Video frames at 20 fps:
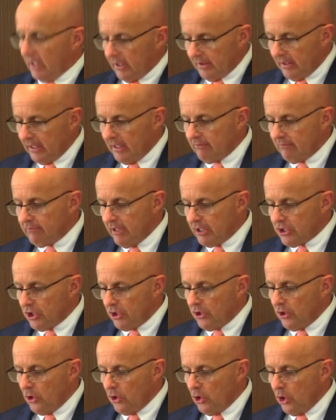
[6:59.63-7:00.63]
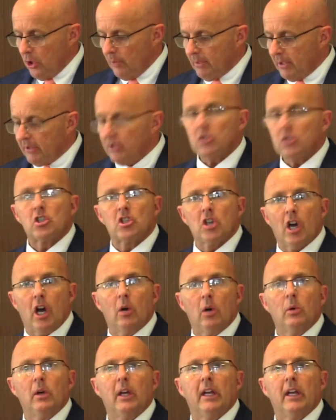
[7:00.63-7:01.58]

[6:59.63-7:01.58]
the Richard Urban Show,